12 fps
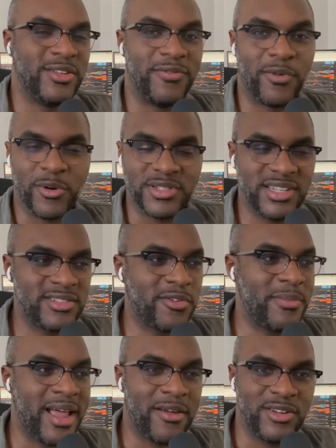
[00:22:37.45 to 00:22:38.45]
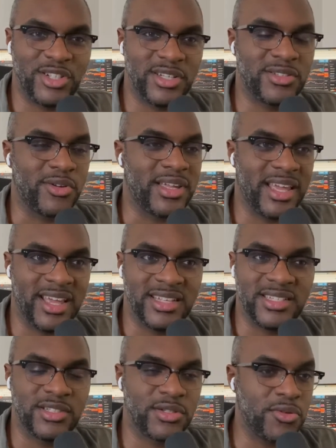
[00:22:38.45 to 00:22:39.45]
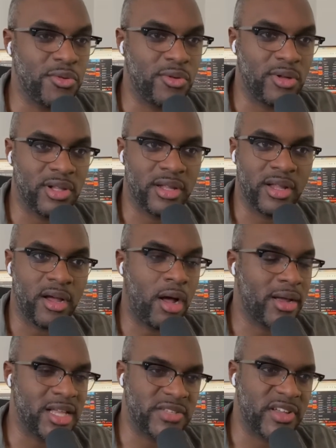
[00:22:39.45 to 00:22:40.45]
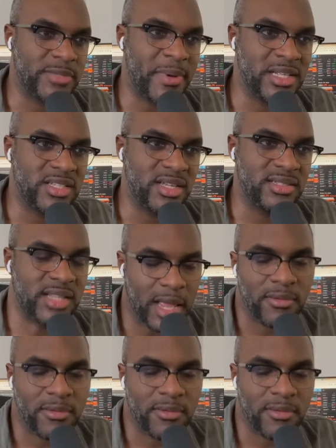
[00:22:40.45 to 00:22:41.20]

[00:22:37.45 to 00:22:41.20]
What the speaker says: divorces or marriages or kids and school and all kinds of expenses.